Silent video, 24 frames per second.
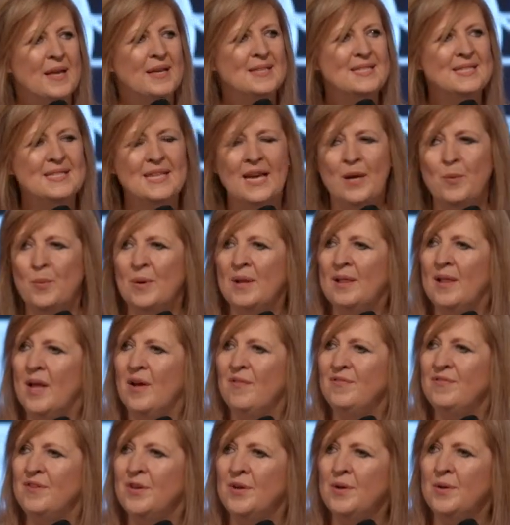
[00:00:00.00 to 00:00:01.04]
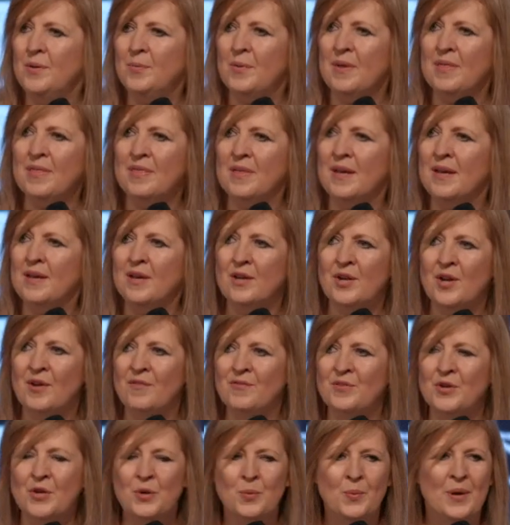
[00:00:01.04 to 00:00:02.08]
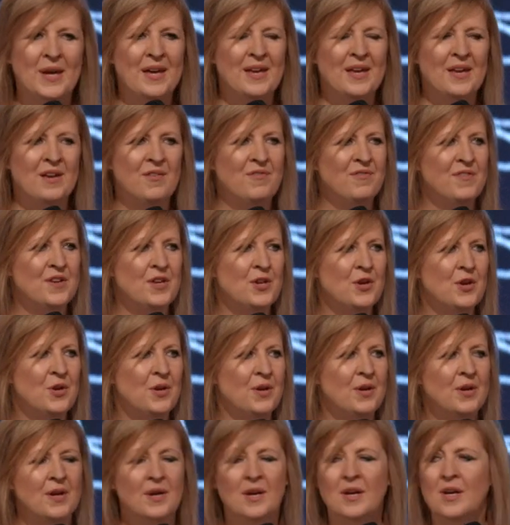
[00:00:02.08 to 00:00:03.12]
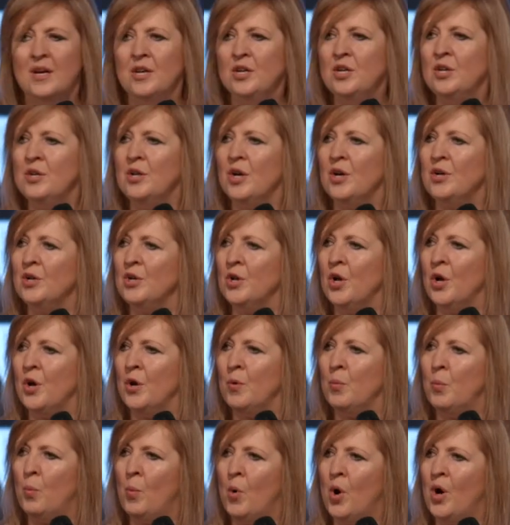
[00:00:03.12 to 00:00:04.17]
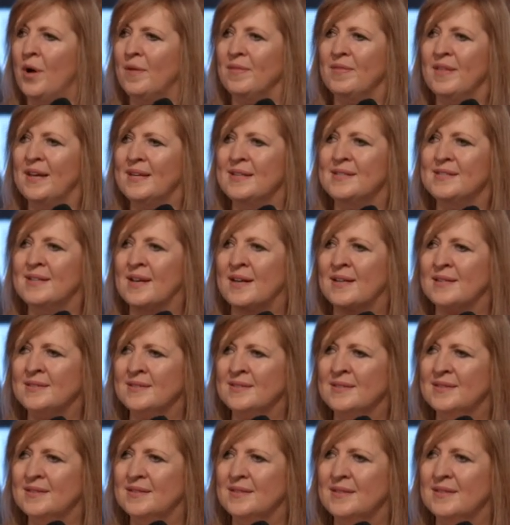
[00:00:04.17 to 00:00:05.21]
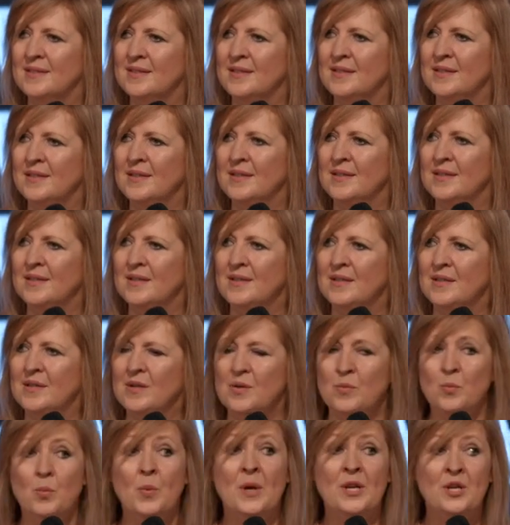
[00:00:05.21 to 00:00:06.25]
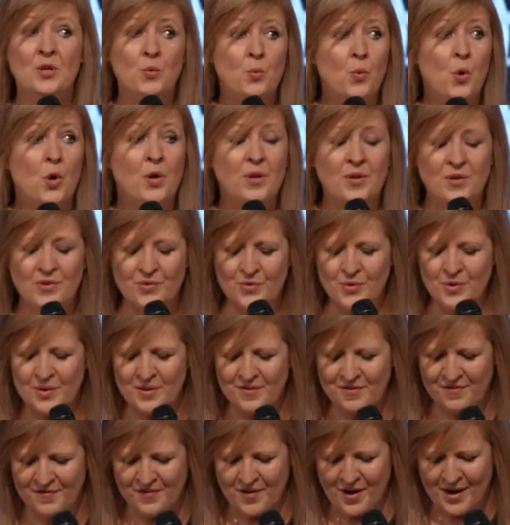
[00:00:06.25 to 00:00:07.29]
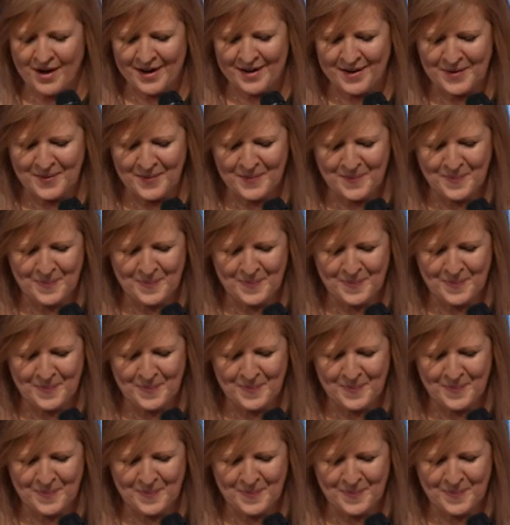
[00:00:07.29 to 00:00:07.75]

Say, We love you, we're thinking of you, we're here for you. You don't know what that does when you're walking through the fire.